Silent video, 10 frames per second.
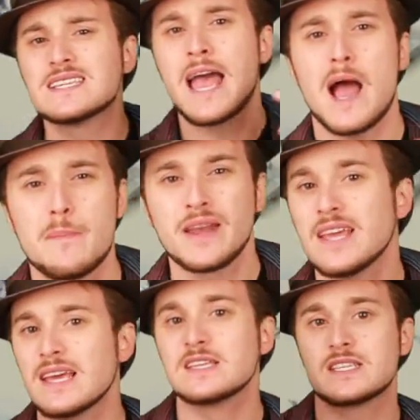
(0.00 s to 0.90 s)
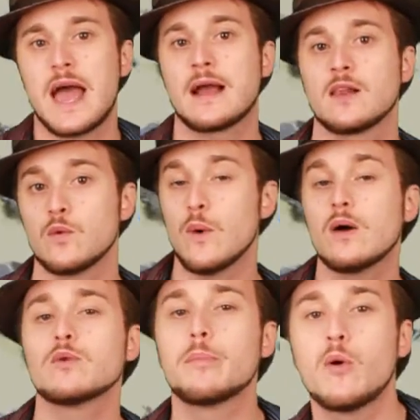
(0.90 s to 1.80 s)
this happening exactly?
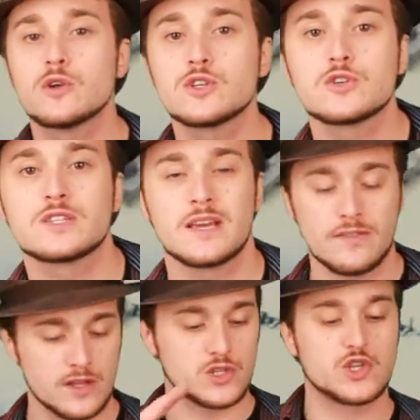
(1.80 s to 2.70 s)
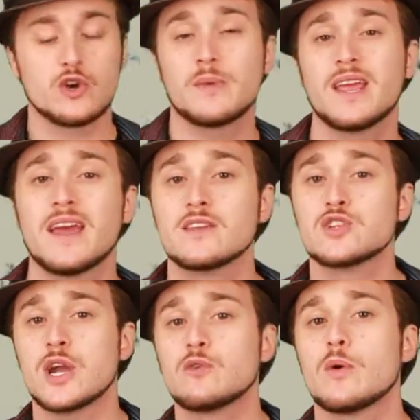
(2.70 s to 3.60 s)
Well, reports are saying that Germany
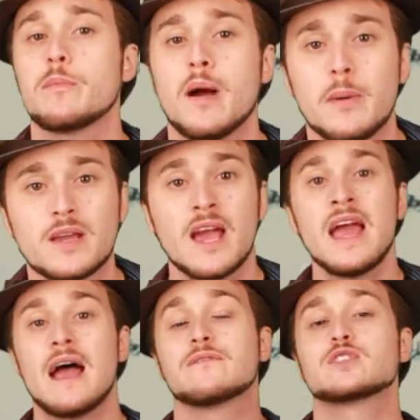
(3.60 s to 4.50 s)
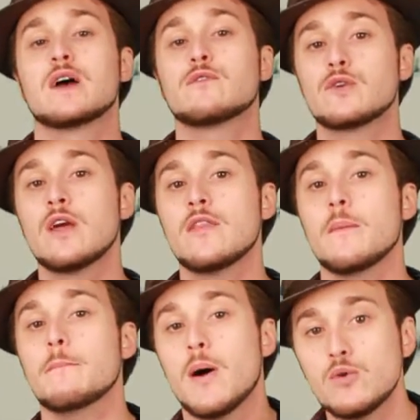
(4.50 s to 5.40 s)
and Czech Republic have suffered
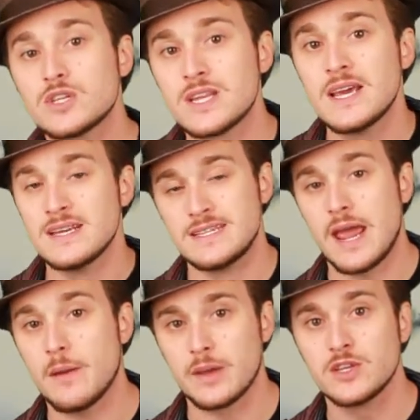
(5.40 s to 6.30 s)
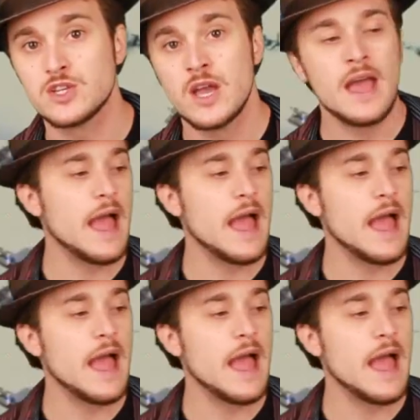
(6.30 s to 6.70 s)
the most damage.